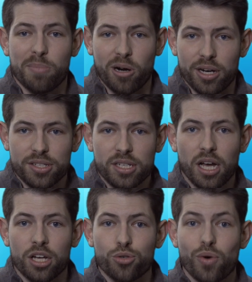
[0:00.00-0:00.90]
Maris,
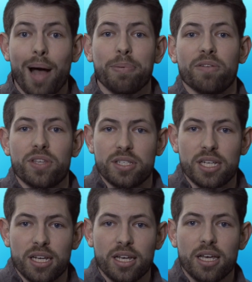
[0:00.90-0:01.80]
a drop of the
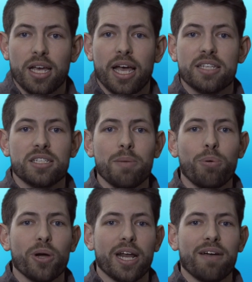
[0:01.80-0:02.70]
sea. At some
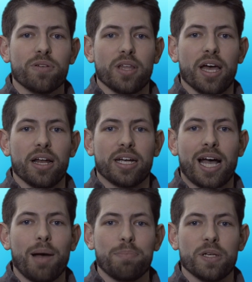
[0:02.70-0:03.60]
point after that, a
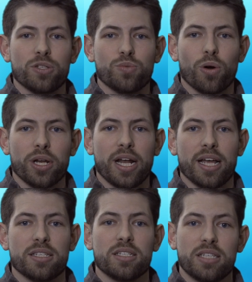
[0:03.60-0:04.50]
copyist wrote it
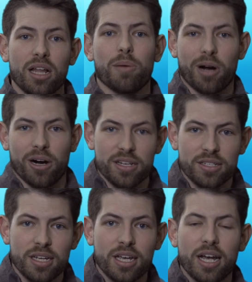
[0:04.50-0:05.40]
as Stella
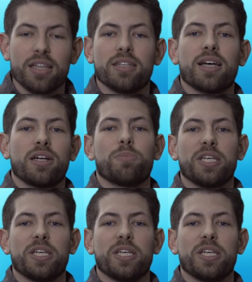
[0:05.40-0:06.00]
Maris, and the title